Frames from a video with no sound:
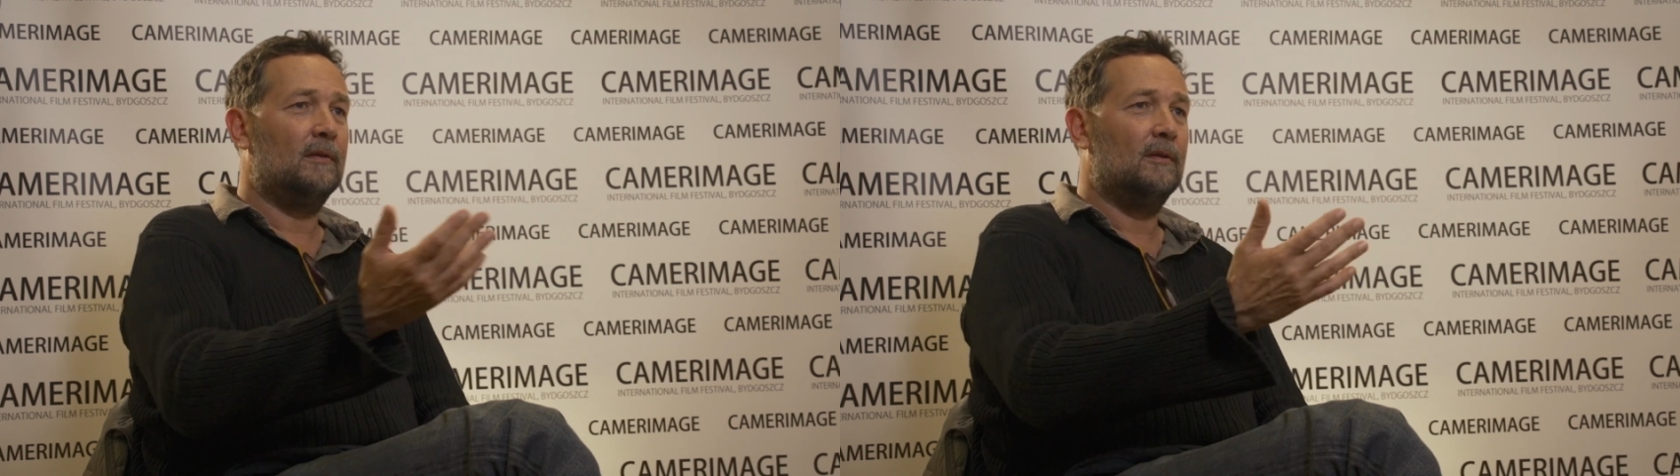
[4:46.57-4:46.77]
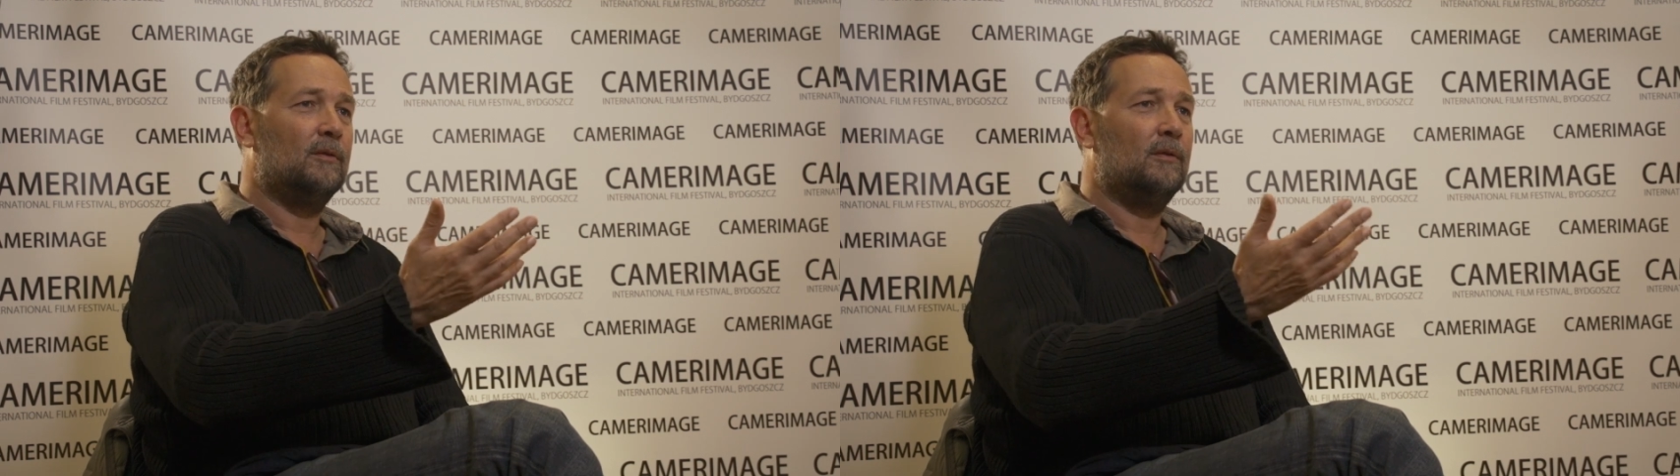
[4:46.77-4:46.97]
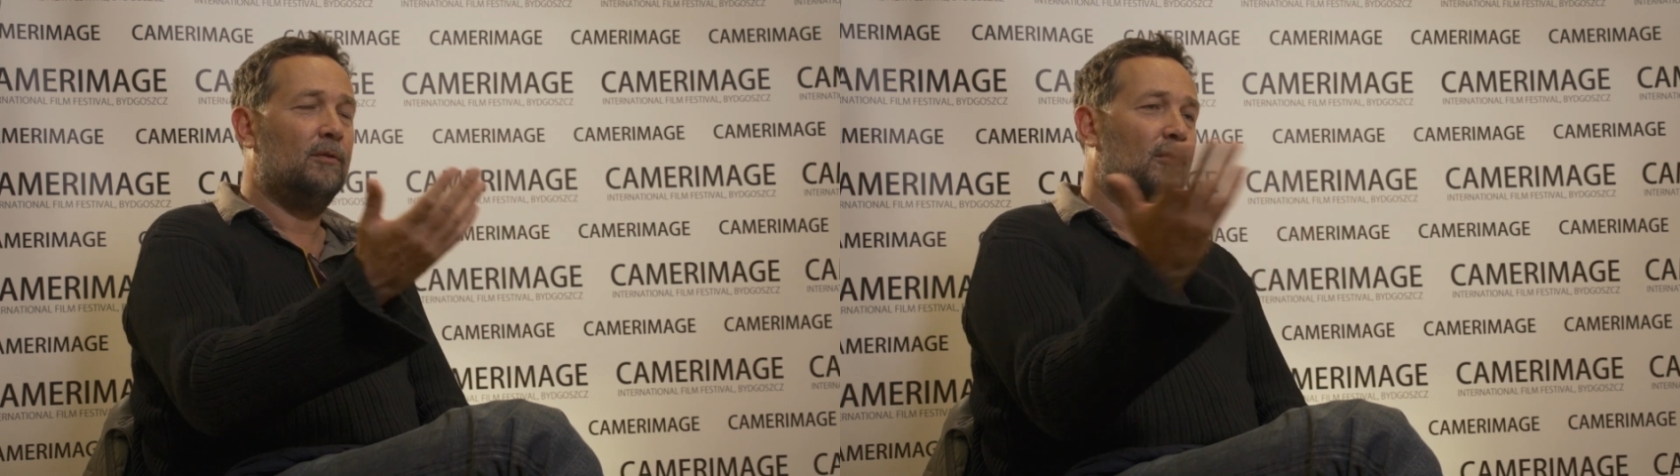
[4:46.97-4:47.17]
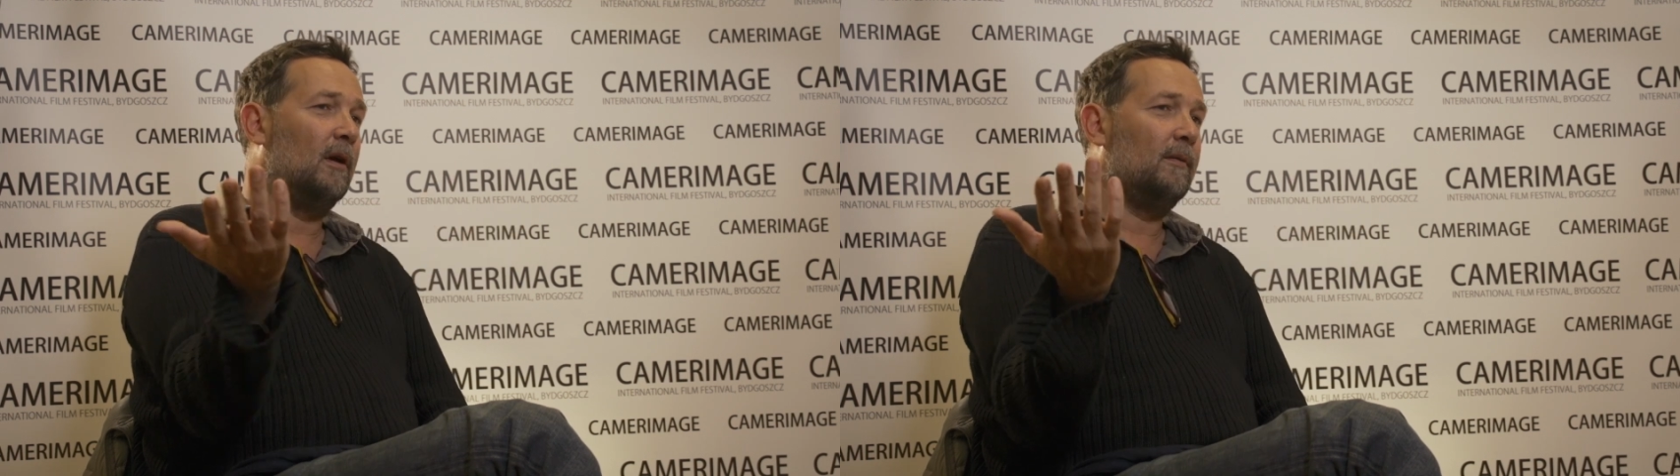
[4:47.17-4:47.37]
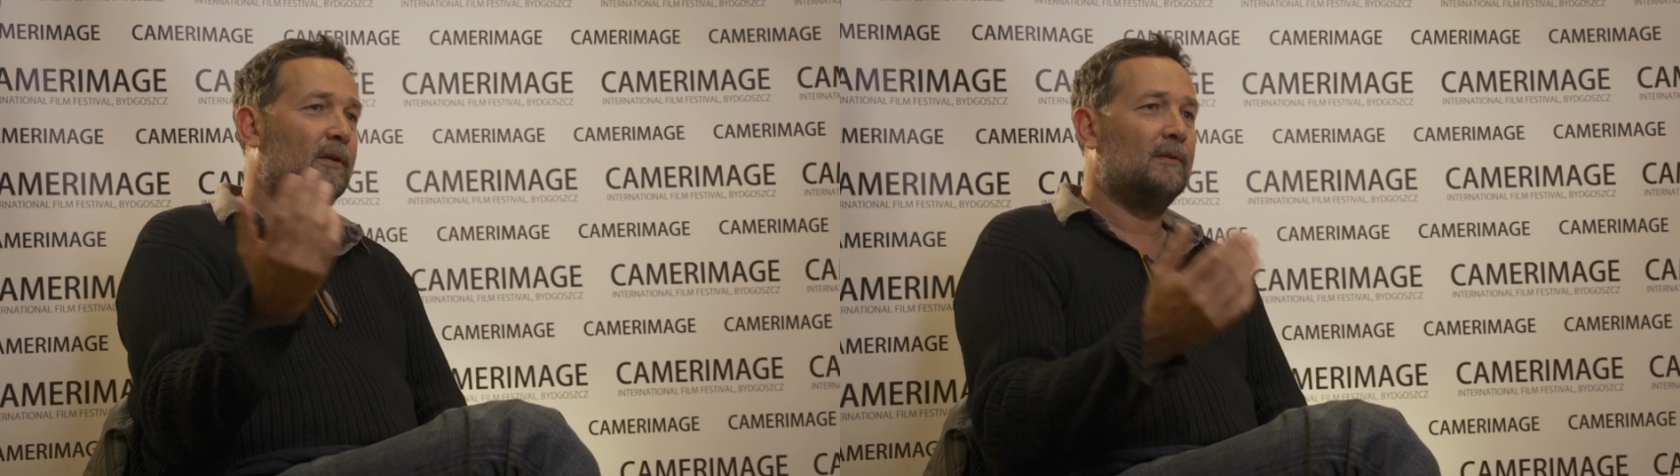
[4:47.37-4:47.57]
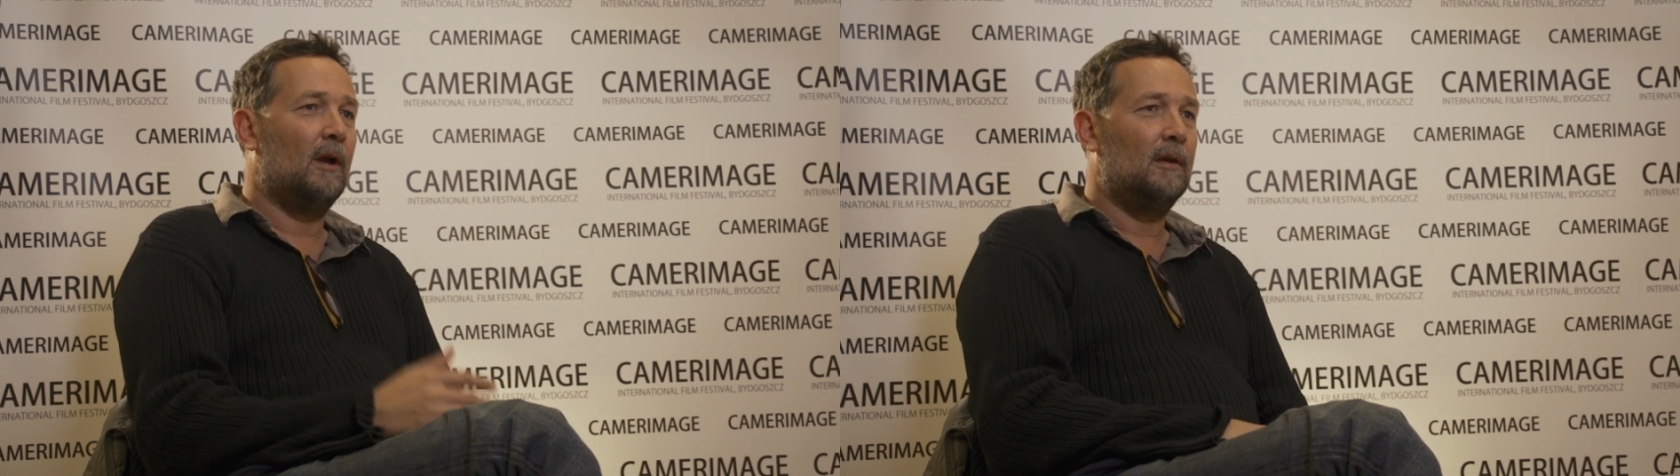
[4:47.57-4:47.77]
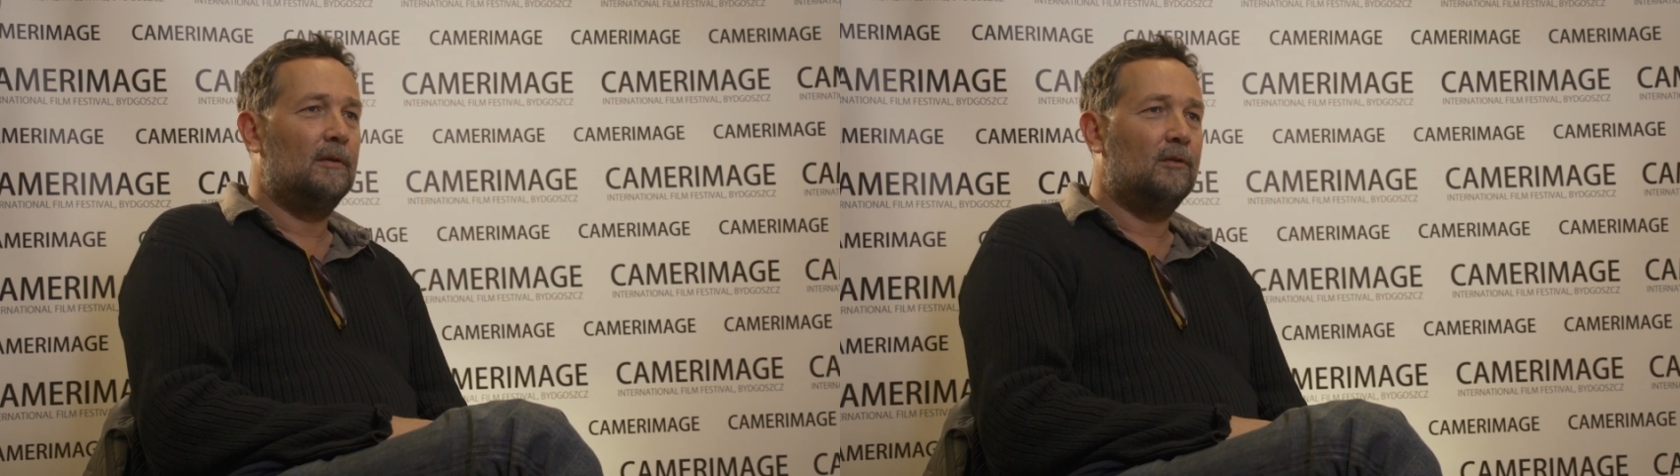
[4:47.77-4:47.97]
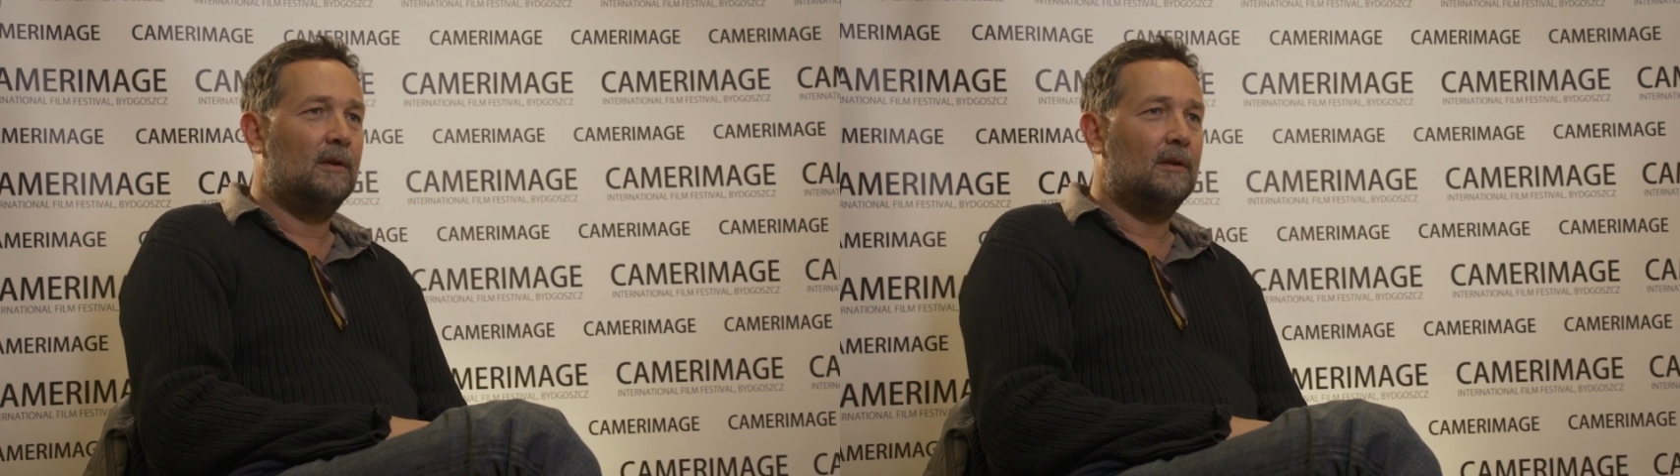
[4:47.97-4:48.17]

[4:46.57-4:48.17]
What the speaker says: to share this knowledge,